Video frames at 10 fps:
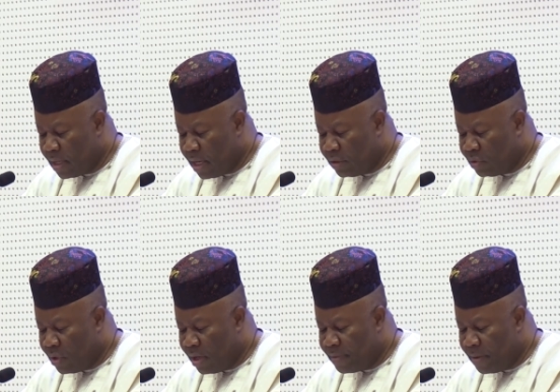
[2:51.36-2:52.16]
and to
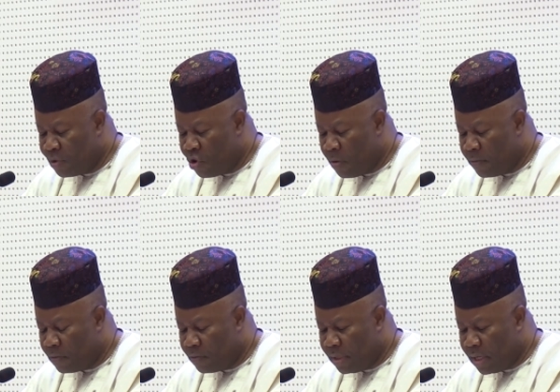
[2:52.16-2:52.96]
help them cope
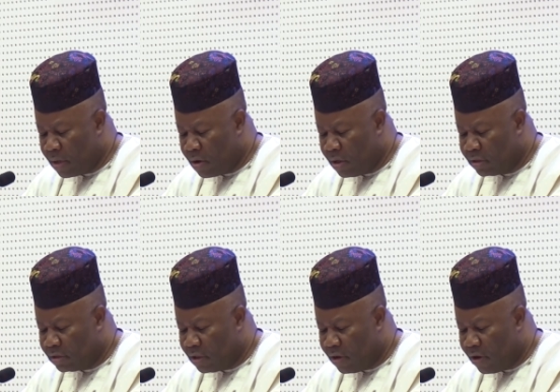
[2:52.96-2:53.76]
with the
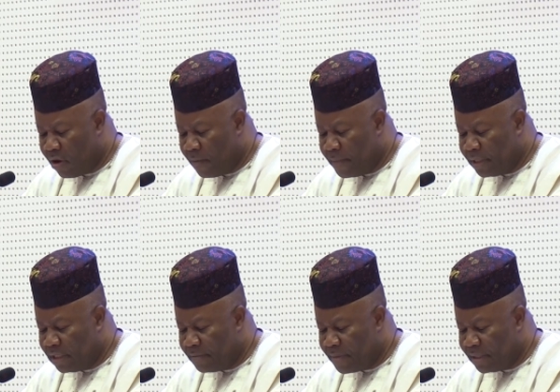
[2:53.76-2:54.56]
cost of
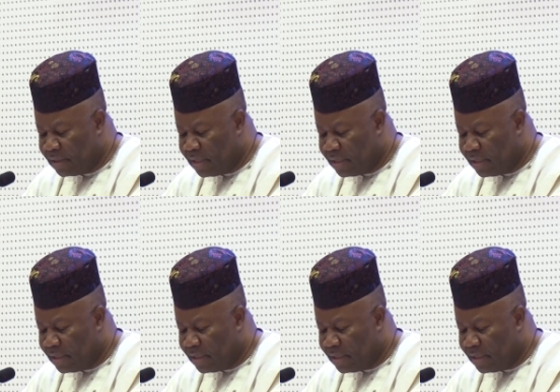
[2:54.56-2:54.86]
meeting basic